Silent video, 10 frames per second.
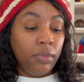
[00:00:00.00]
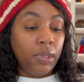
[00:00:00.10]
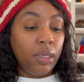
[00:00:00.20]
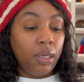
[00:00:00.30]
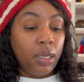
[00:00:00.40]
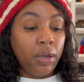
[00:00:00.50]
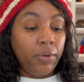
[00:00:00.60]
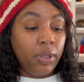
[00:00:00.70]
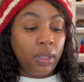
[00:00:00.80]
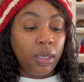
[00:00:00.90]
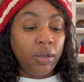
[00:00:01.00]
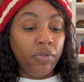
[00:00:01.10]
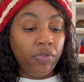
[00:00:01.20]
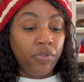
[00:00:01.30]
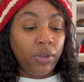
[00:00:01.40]
Then everything
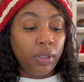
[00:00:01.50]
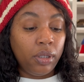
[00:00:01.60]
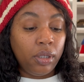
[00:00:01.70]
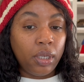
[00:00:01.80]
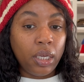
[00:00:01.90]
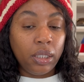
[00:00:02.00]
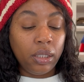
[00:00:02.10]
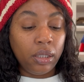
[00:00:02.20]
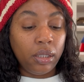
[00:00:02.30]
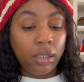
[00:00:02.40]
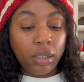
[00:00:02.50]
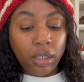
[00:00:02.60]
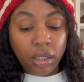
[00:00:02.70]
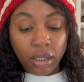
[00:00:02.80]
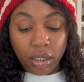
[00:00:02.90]
fits nice and
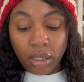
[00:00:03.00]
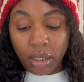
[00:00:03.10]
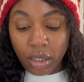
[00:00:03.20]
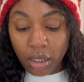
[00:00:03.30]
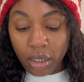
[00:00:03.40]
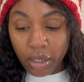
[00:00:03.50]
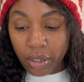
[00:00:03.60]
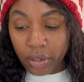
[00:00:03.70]
snug in here.